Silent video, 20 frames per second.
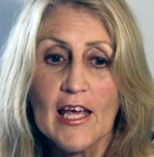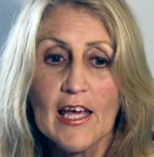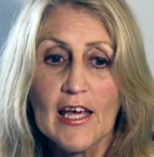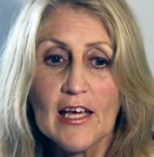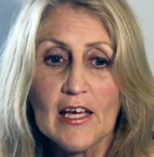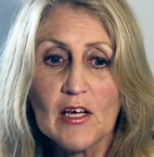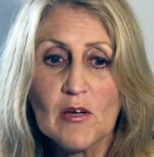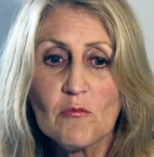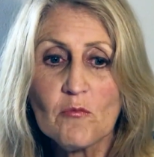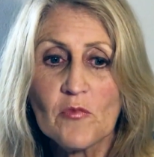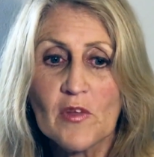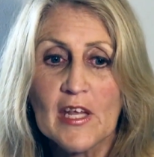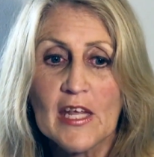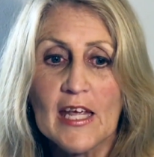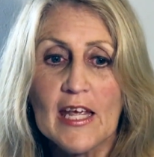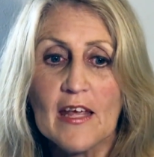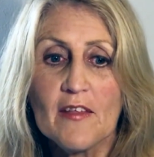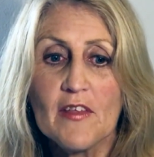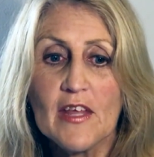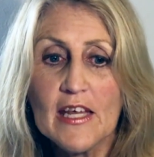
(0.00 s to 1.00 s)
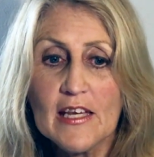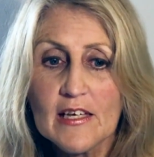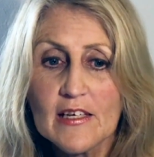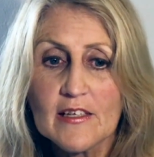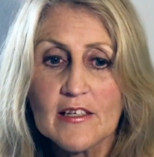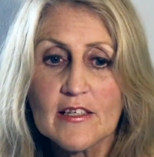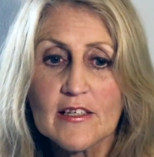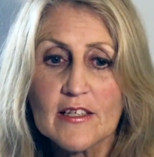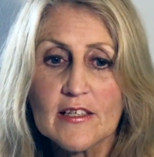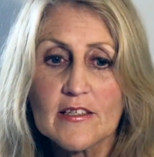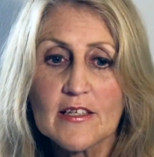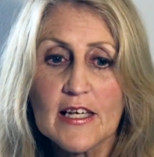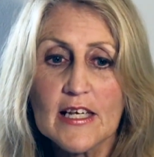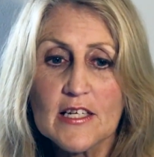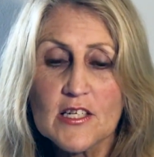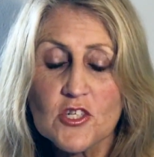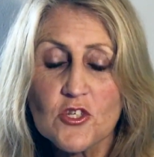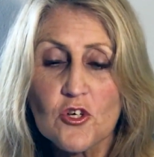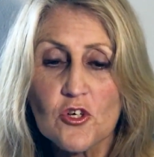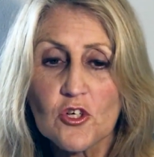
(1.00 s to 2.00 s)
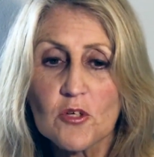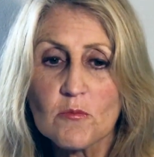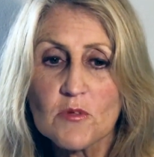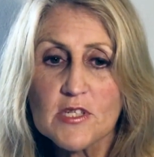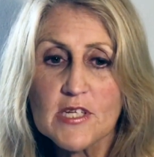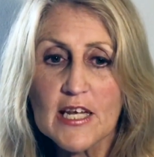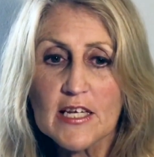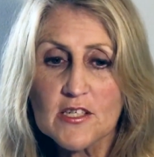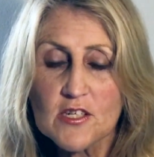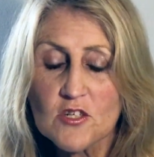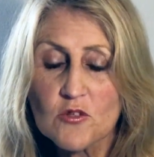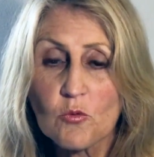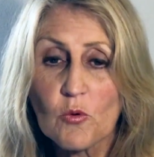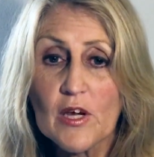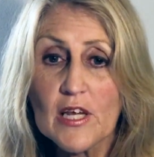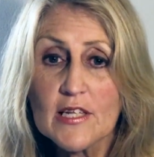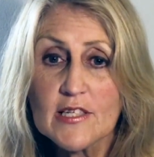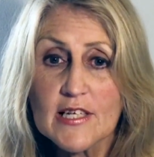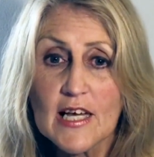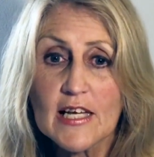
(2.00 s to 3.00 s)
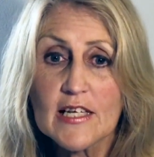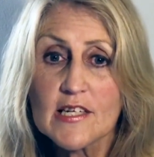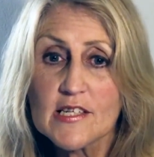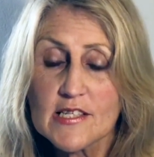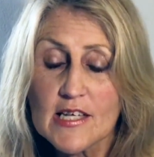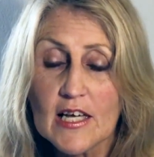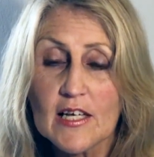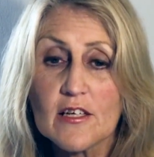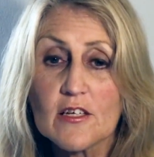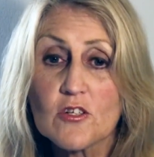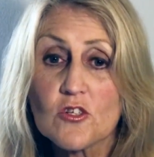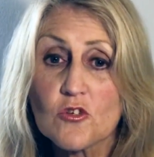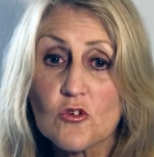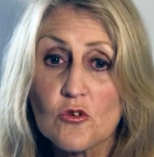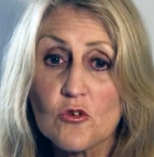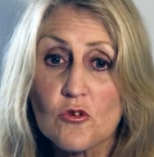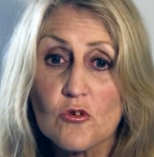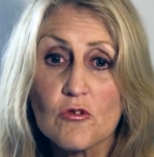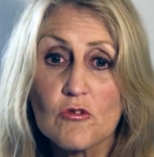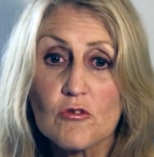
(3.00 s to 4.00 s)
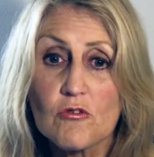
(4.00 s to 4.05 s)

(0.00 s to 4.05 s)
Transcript: Then, as circumstances went, I decided to